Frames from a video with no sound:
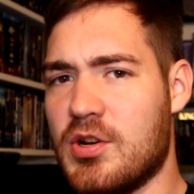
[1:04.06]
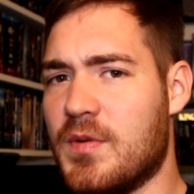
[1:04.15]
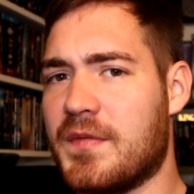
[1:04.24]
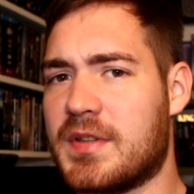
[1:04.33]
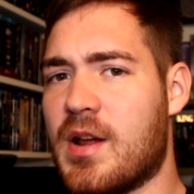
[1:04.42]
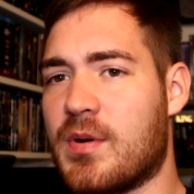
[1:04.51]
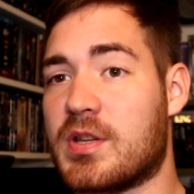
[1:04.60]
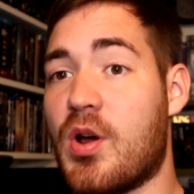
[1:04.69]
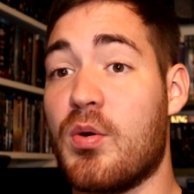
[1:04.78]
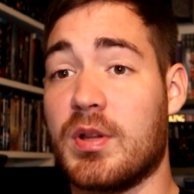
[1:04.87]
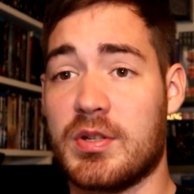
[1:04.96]
2 months now, and
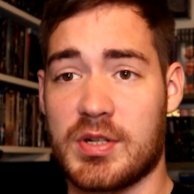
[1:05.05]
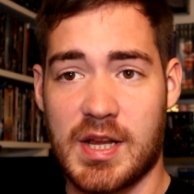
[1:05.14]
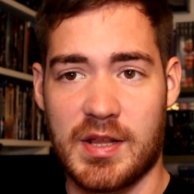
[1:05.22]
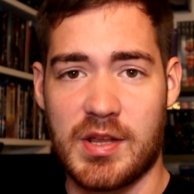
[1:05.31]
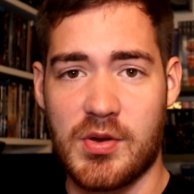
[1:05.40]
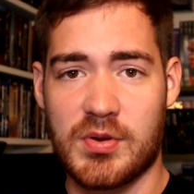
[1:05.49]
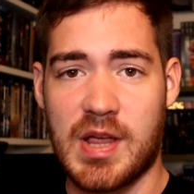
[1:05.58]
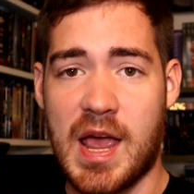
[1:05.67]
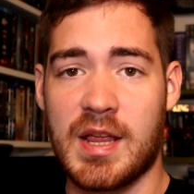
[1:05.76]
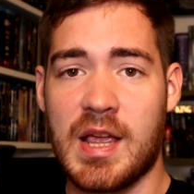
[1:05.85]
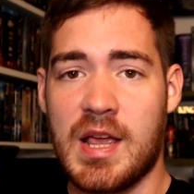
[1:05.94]
it's only just hit the
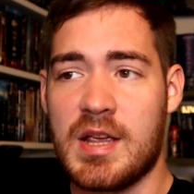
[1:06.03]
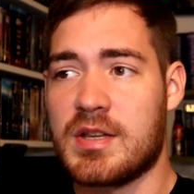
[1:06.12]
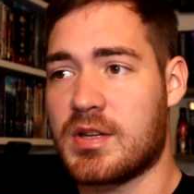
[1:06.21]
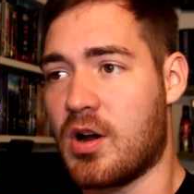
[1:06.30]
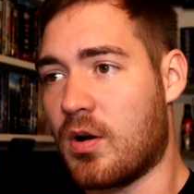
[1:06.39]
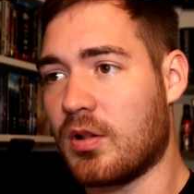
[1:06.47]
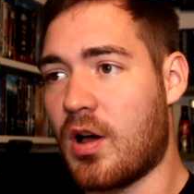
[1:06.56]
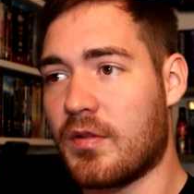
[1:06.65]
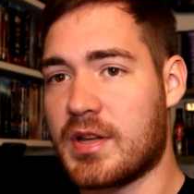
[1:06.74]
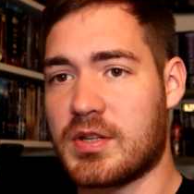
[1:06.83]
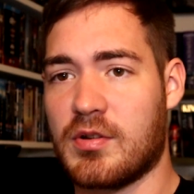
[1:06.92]
UK. So a
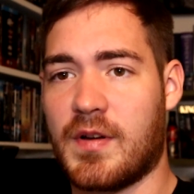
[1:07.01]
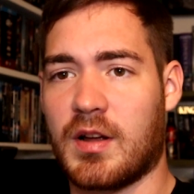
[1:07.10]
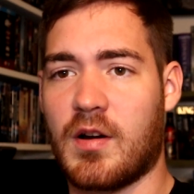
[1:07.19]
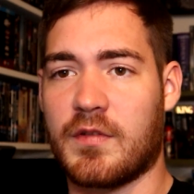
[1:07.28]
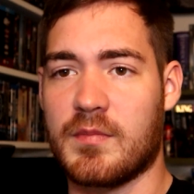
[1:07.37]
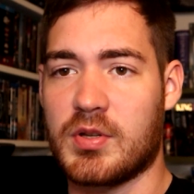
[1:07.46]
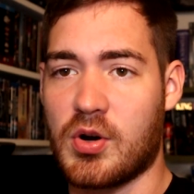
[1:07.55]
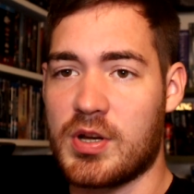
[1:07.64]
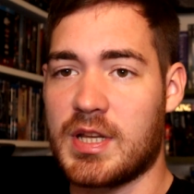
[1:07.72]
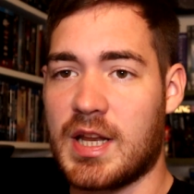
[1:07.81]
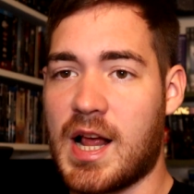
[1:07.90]
lot of this stuff I got from
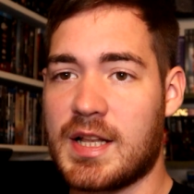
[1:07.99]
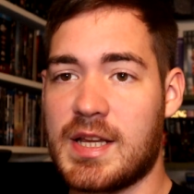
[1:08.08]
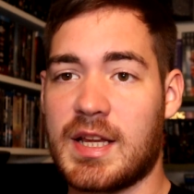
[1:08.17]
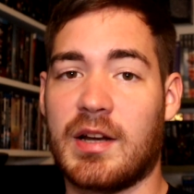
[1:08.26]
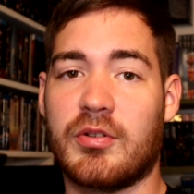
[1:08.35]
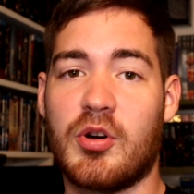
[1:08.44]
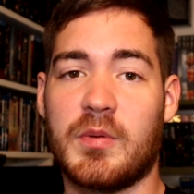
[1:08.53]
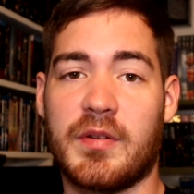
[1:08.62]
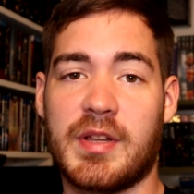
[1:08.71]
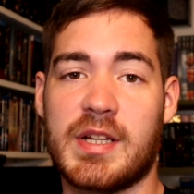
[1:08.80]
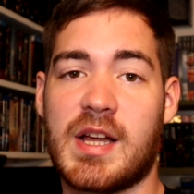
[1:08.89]
Toys in the Attic, and a
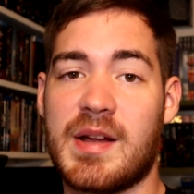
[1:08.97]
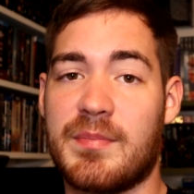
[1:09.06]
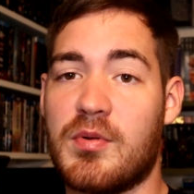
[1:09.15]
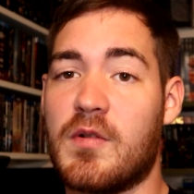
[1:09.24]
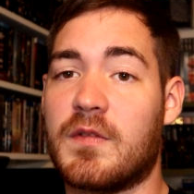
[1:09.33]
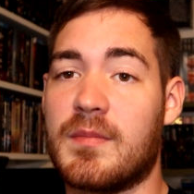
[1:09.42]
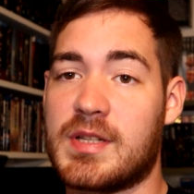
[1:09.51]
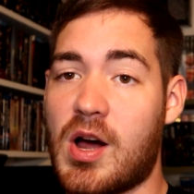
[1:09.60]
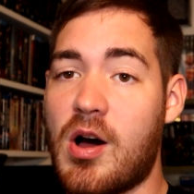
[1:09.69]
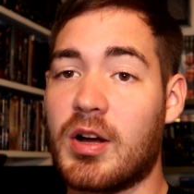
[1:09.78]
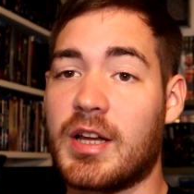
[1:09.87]
couple of things I bought from
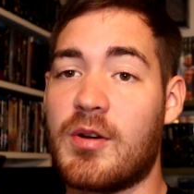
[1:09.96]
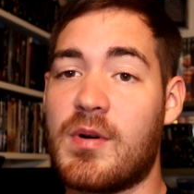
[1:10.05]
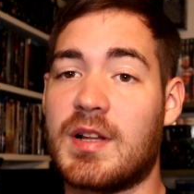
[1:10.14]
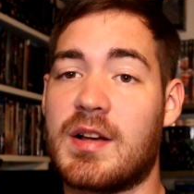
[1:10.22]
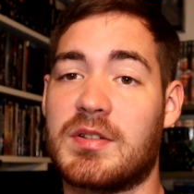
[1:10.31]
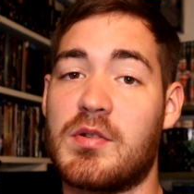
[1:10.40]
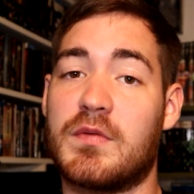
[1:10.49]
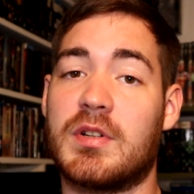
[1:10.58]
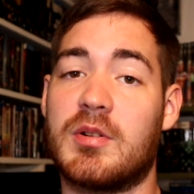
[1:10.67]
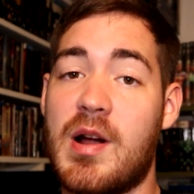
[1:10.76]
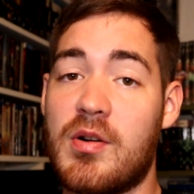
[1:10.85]
Target while I was
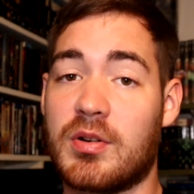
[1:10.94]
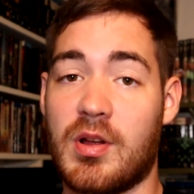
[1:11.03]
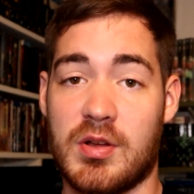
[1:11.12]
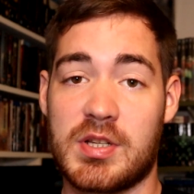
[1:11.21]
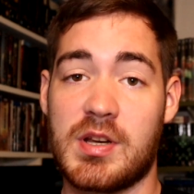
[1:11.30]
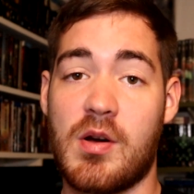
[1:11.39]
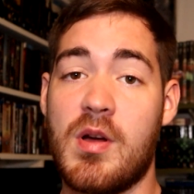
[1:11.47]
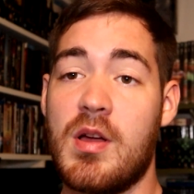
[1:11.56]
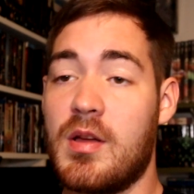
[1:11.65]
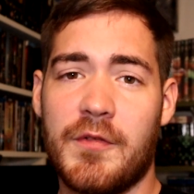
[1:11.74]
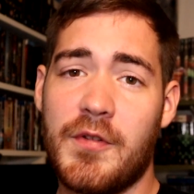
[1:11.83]
over in America. So
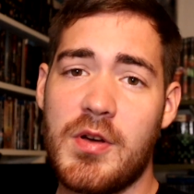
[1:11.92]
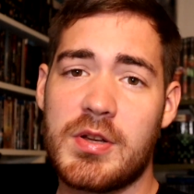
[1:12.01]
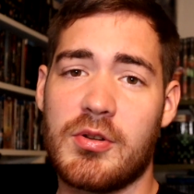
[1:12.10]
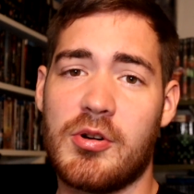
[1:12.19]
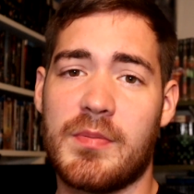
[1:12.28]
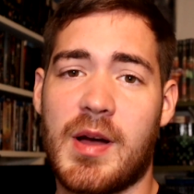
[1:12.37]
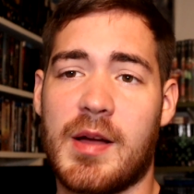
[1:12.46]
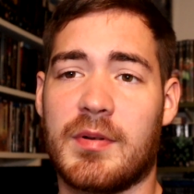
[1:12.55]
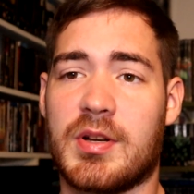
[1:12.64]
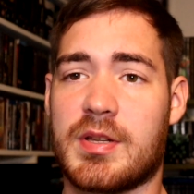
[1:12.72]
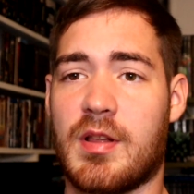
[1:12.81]
first up, I'm
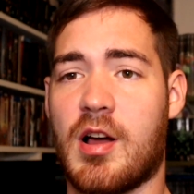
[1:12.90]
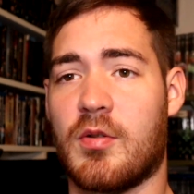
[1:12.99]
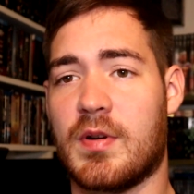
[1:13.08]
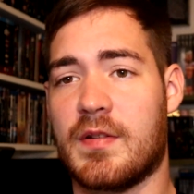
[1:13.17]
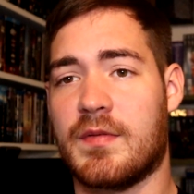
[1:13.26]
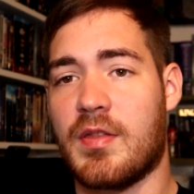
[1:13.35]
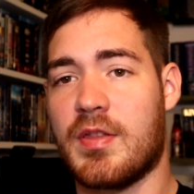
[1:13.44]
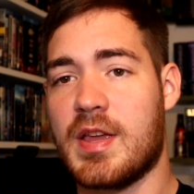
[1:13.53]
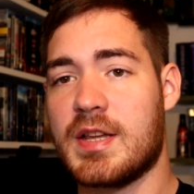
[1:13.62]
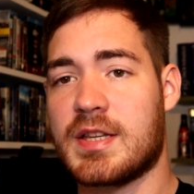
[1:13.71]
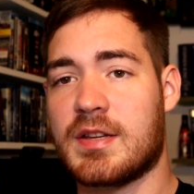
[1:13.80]
going to start with
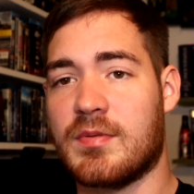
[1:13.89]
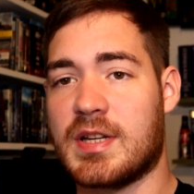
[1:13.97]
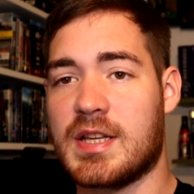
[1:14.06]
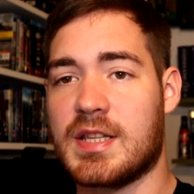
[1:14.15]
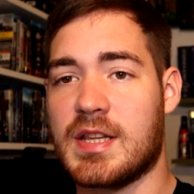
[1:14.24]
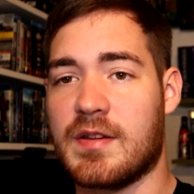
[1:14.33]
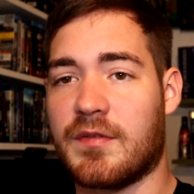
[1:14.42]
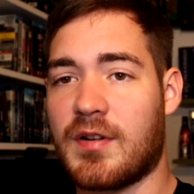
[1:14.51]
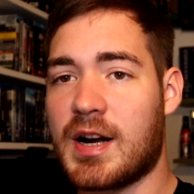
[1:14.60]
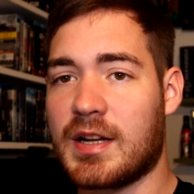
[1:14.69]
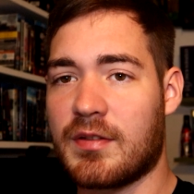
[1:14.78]
this, which is the
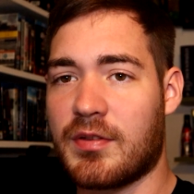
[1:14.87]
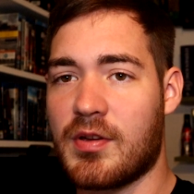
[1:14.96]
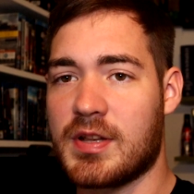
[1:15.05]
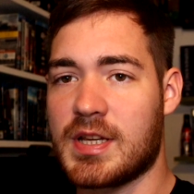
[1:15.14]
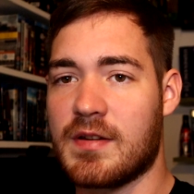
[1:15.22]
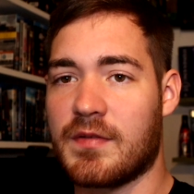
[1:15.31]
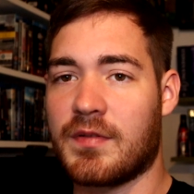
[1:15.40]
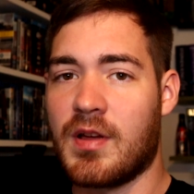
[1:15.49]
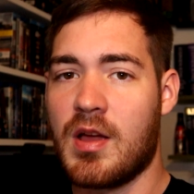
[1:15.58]
Friday the 13th